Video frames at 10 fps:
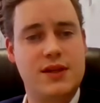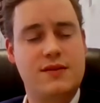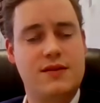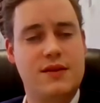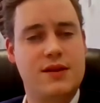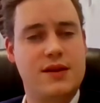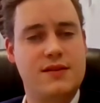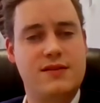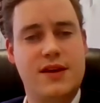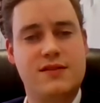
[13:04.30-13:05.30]
into the United
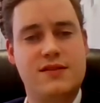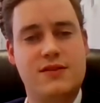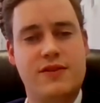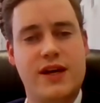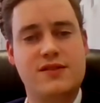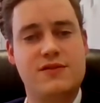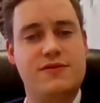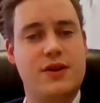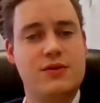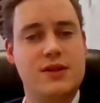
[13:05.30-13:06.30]
States in advance of
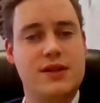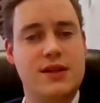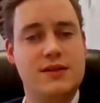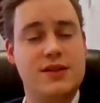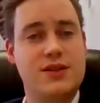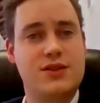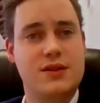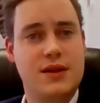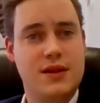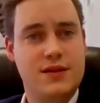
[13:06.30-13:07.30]
federal
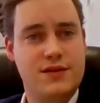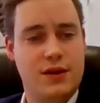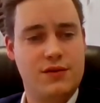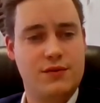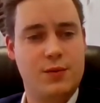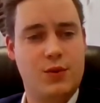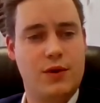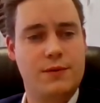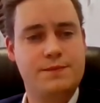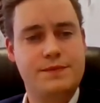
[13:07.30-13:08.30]
legalization south of the border.